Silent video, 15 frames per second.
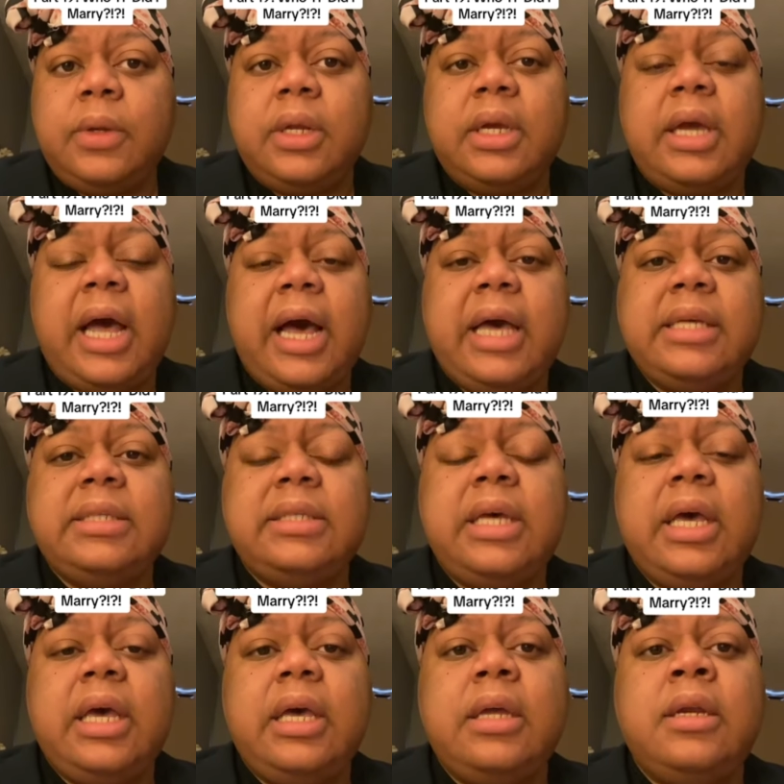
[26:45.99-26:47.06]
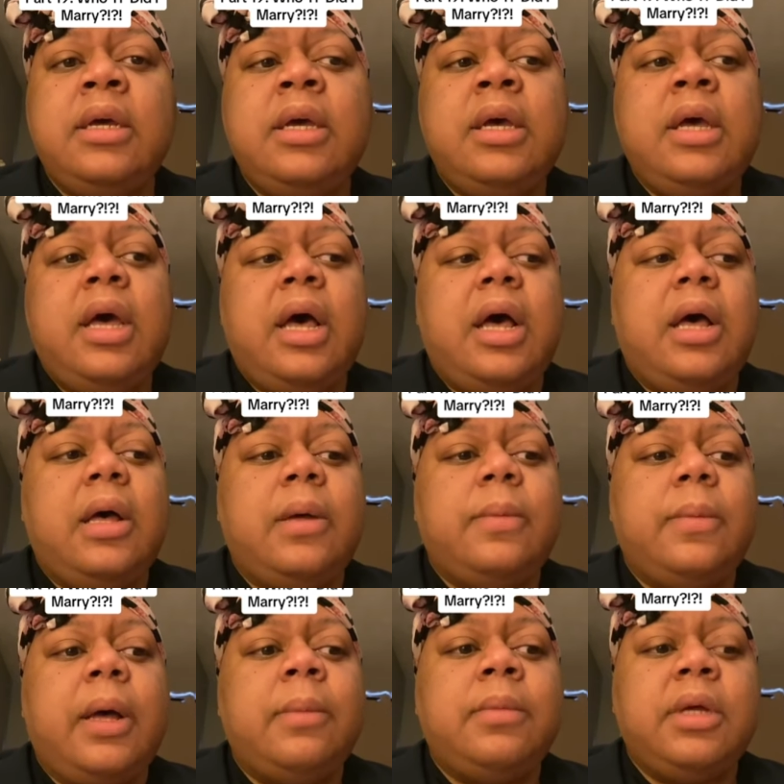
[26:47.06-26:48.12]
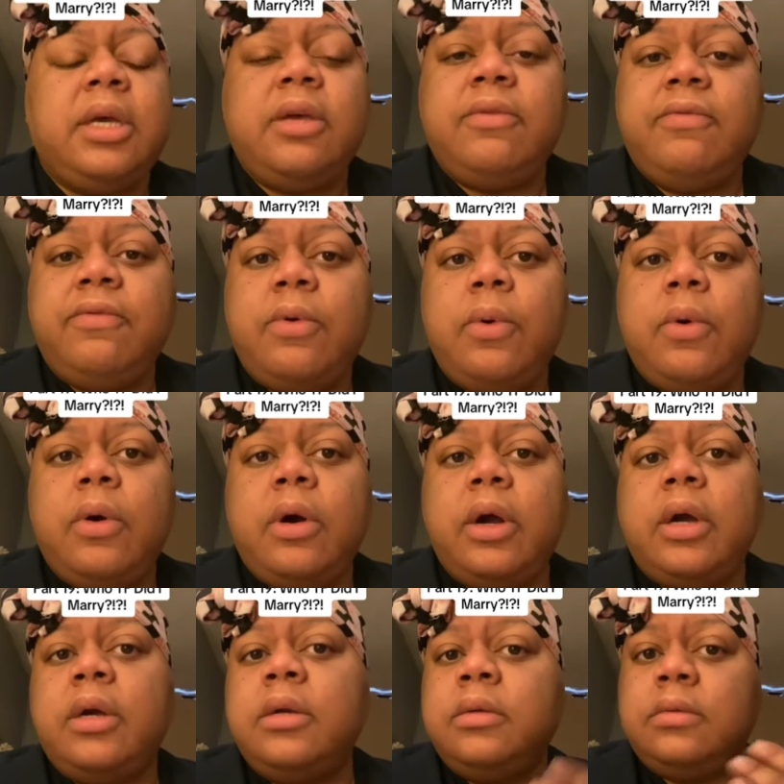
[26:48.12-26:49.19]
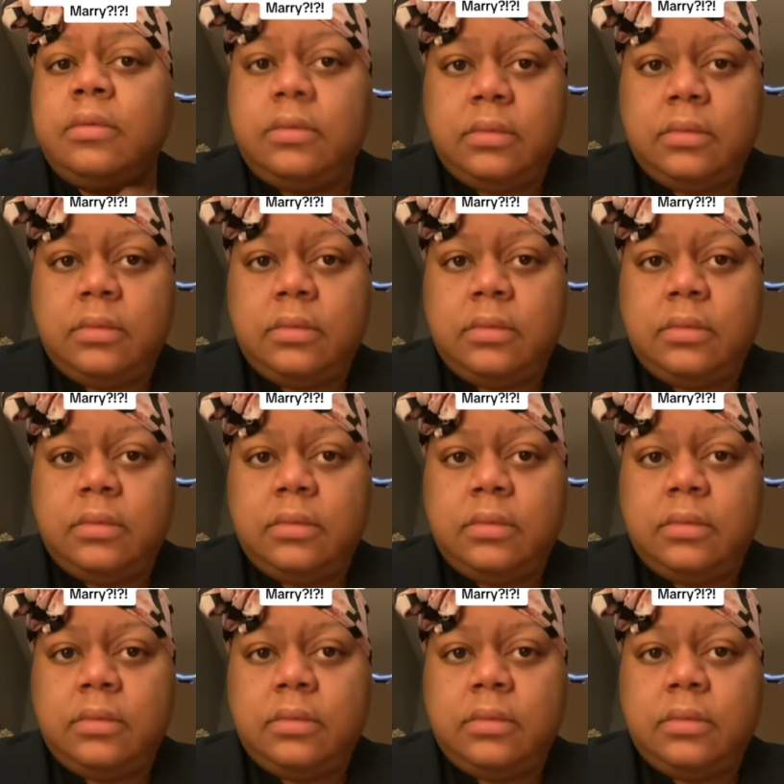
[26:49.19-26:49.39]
And the guy said, um, I'm looking for